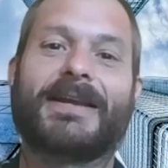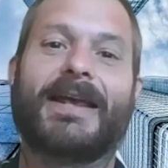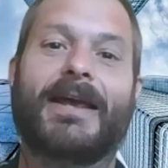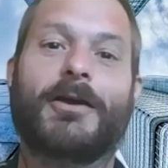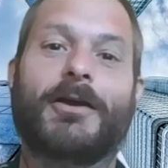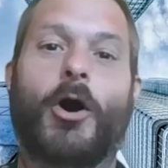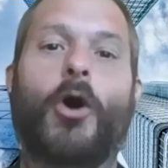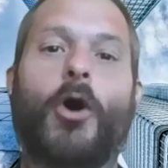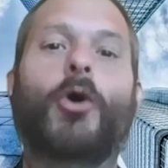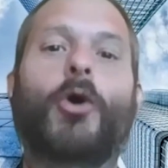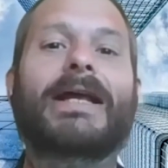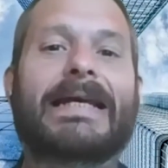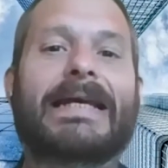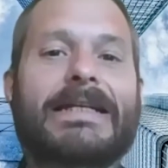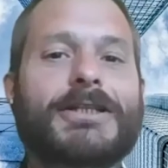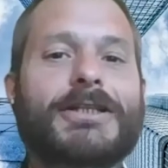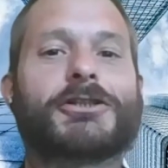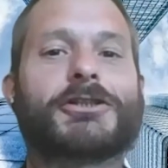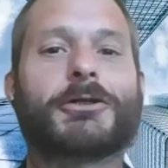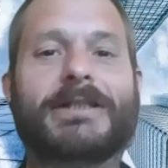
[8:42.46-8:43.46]
whole
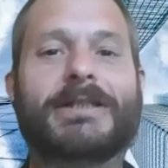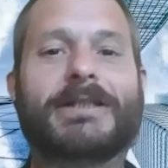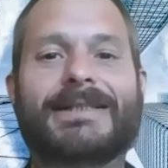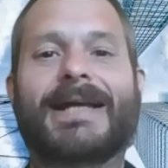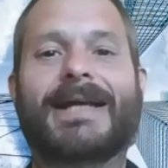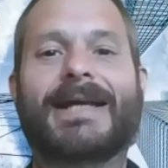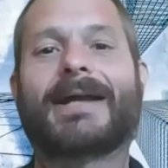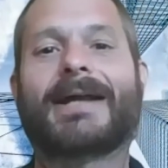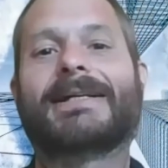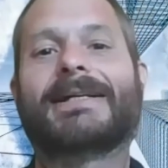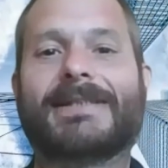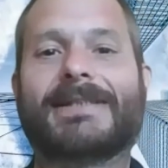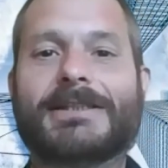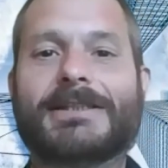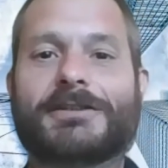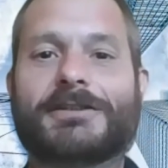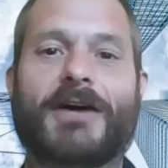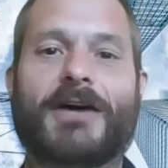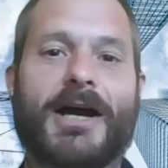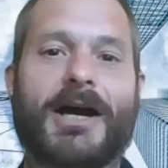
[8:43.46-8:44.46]
industry did not
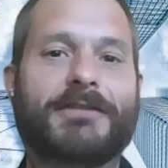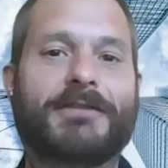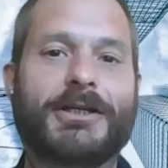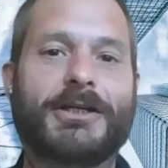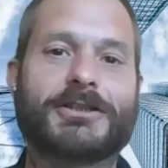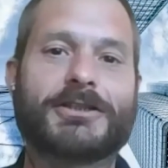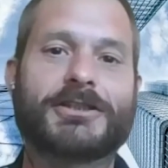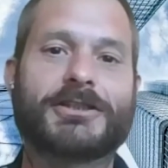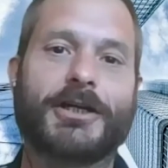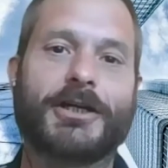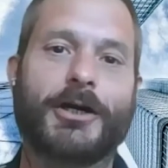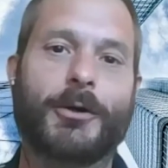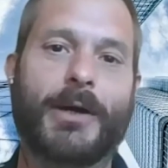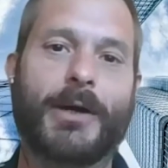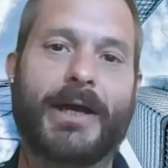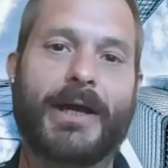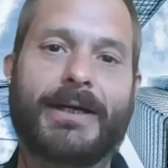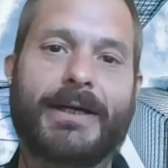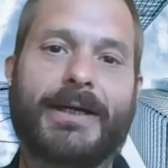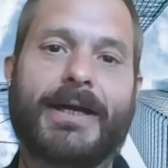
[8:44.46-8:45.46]
exist 5 years ago,
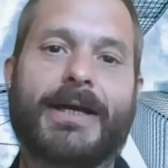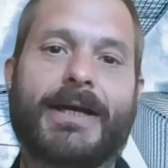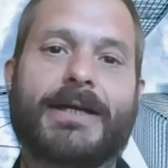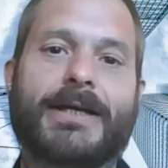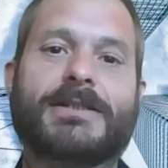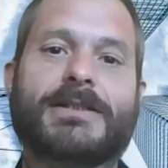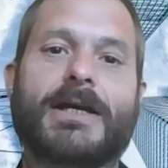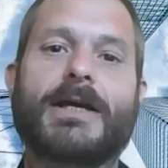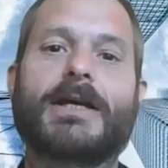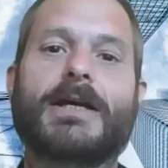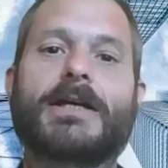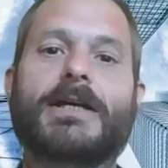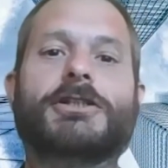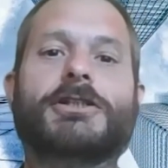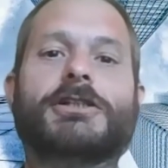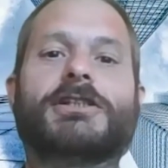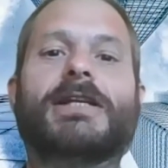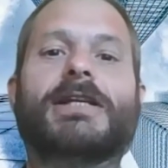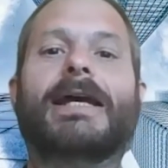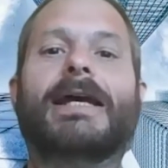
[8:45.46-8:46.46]
and it has
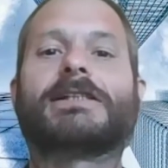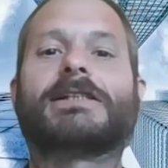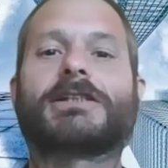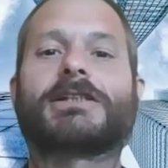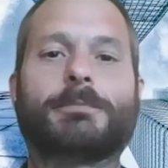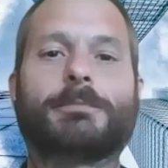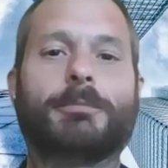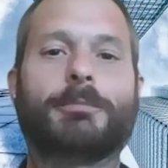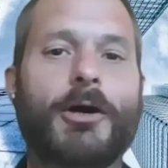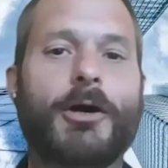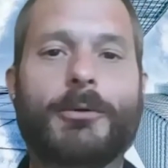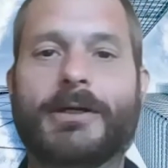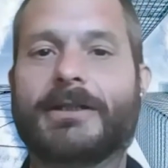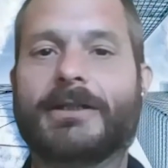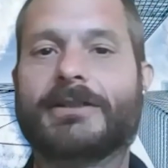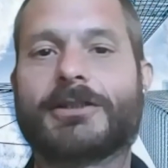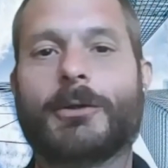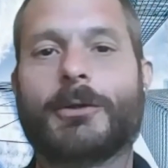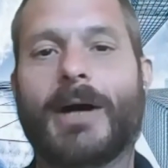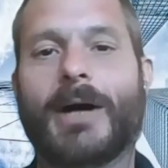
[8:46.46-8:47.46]
just
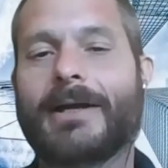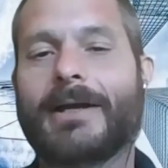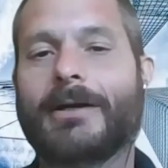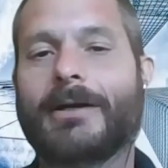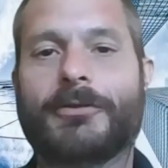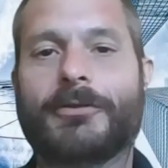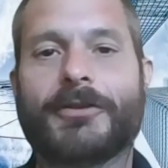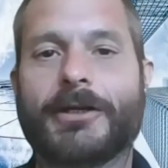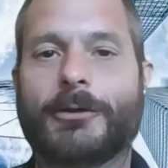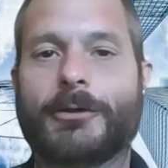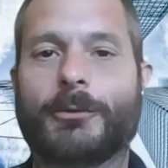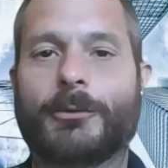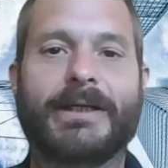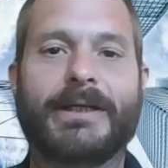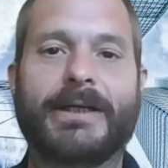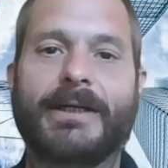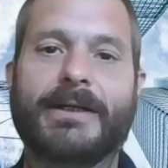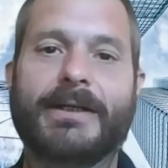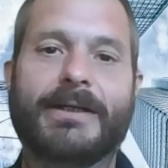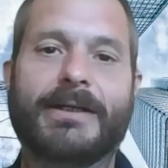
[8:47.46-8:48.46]
exploded. So I don't think we
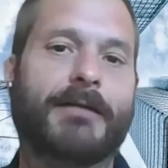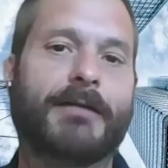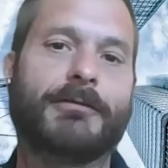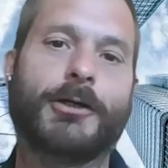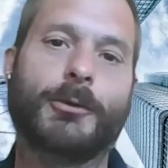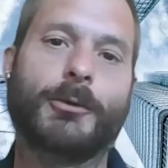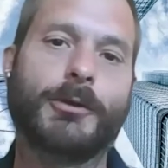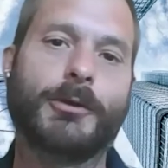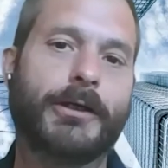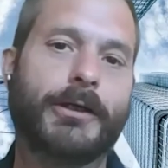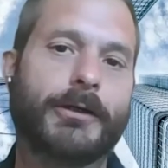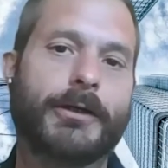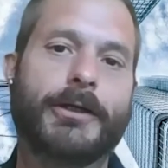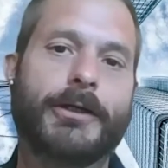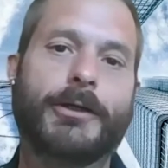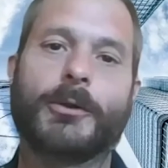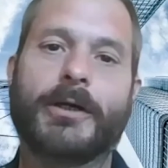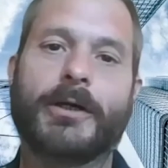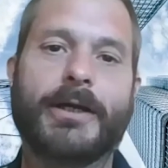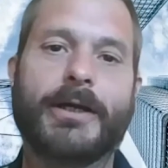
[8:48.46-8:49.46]
need Kevin O'Leary
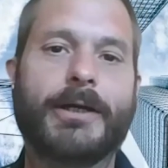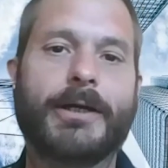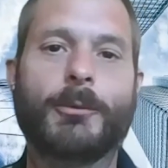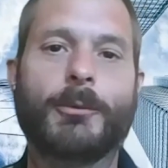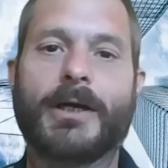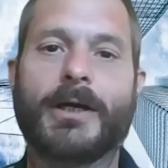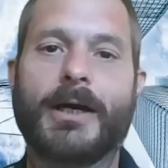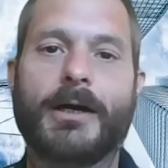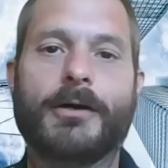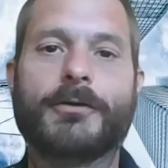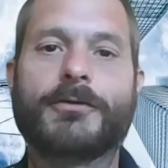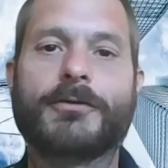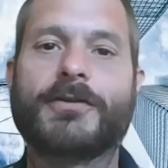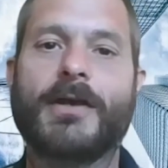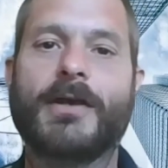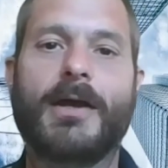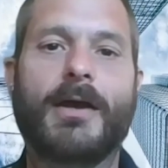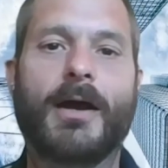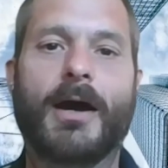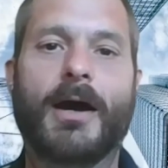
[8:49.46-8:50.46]
or anyone else
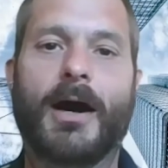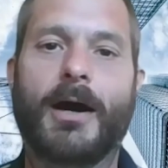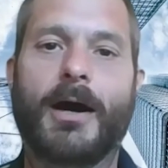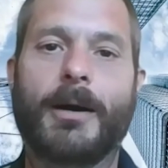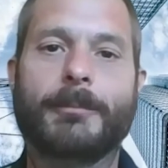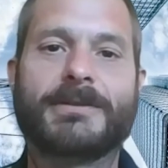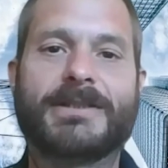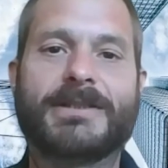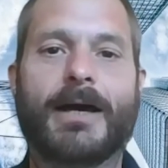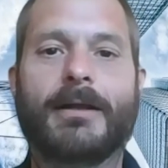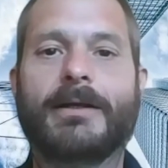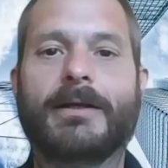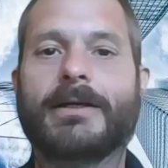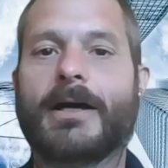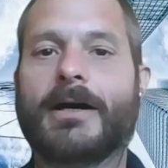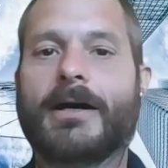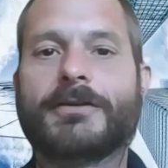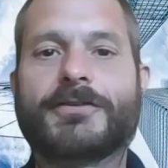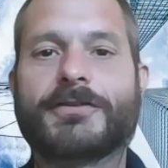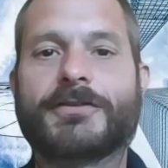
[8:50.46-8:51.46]
telling
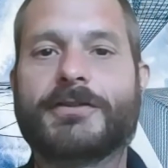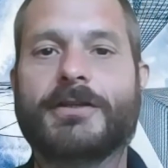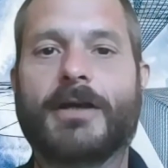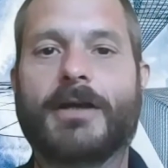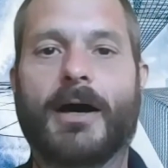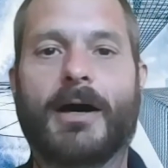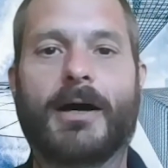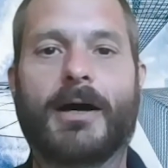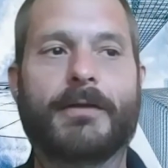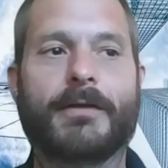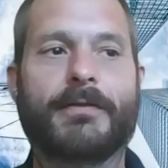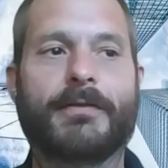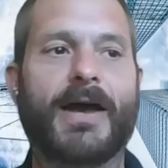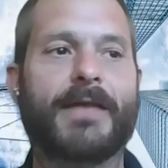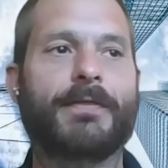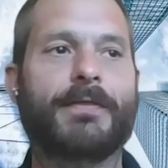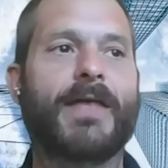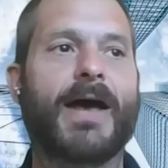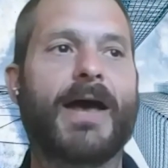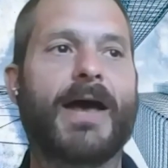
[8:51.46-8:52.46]
us
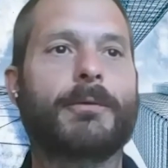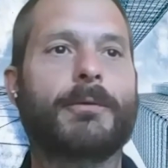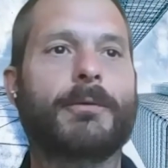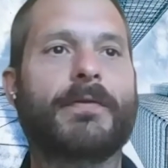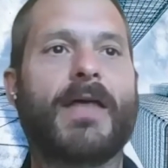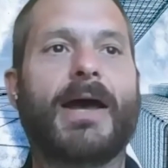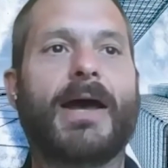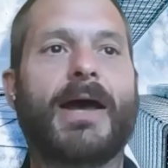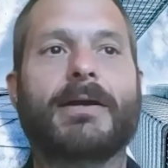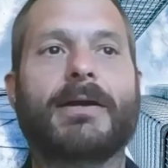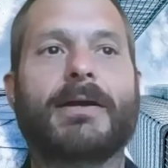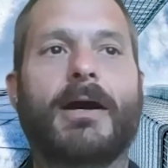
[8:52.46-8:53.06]
that